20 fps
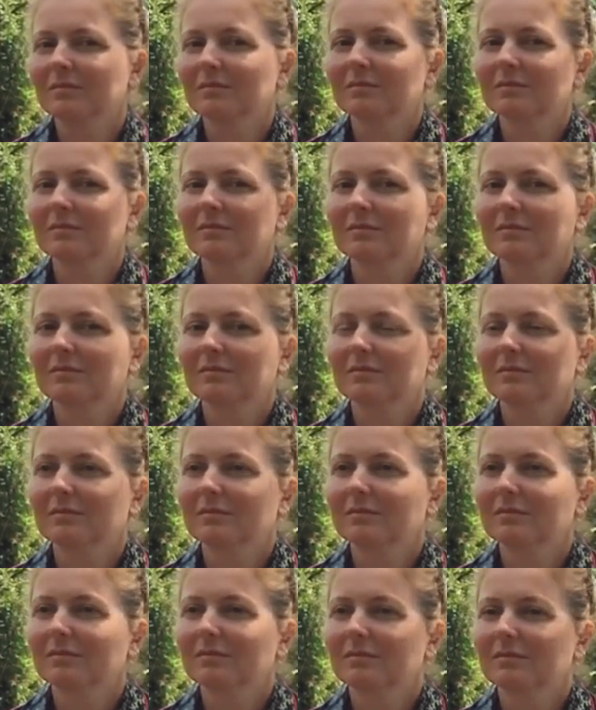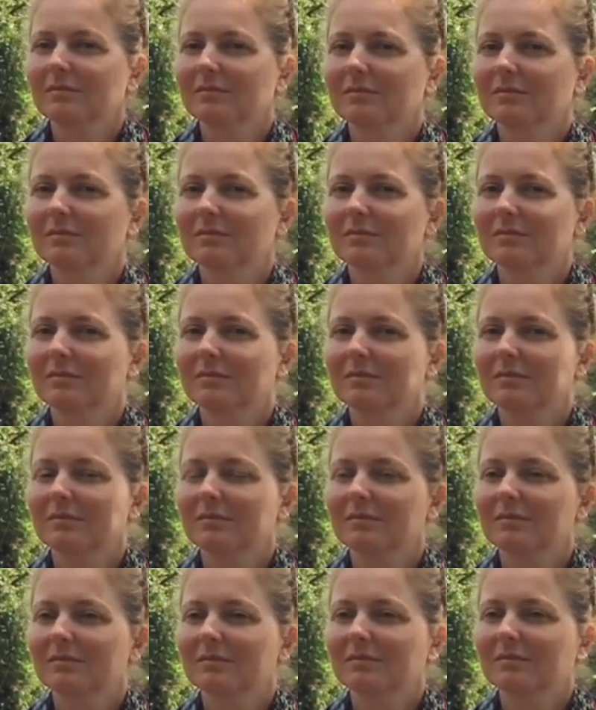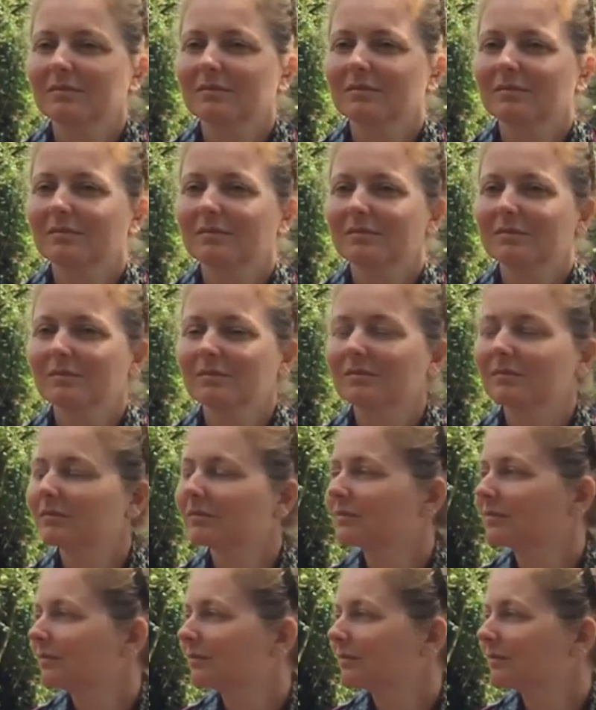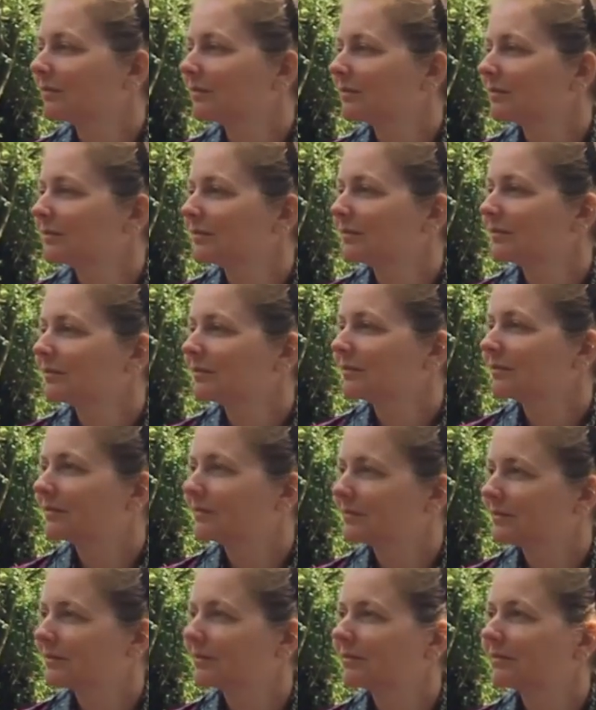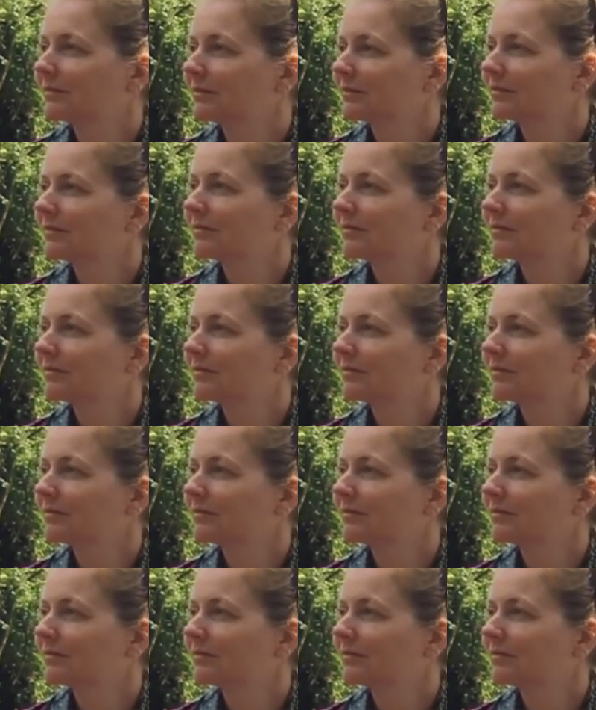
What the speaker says: This person isn't speaking.